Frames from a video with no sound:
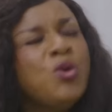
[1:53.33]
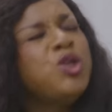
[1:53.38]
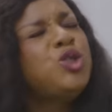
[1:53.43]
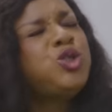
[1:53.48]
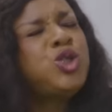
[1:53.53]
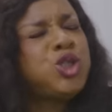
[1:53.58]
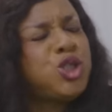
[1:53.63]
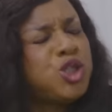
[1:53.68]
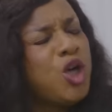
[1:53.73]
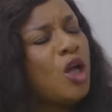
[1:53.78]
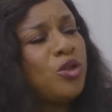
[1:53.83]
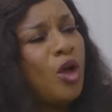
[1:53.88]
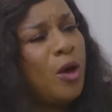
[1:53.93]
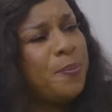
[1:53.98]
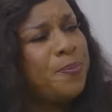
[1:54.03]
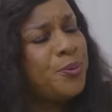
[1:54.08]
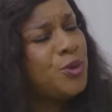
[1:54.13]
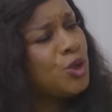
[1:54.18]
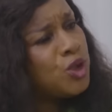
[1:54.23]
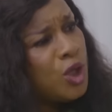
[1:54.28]
Please, shut
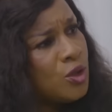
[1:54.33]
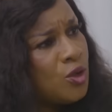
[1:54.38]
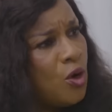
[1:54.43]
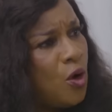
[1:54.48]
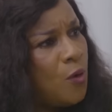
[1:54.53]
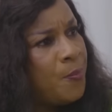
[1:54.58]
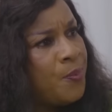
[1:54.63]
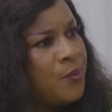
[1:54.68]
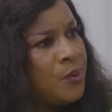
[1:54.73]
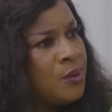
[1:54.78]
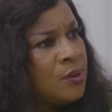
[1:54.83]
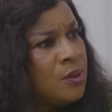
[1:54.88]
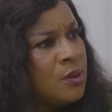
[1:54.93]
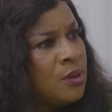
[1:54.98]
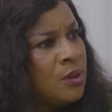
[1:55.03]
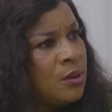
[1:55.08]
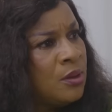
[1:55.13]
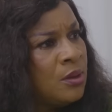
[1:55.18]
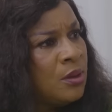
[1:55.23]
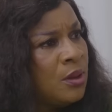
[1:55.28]
up. Shut up.
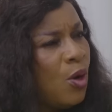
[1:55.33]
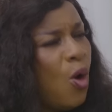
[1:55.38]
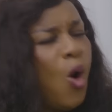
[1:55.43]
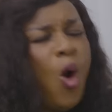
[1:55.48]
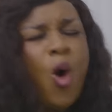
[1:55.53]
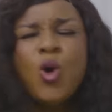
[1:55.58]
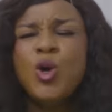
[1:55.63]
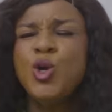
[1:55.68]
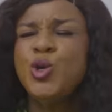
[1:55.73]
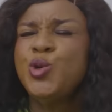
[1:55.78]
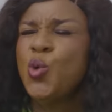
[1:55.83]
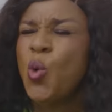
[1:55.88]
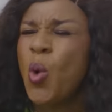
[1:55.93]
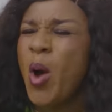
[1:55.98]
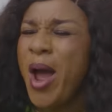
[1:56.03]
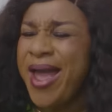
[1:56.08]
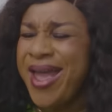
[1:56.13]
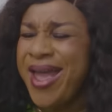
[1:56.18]
All your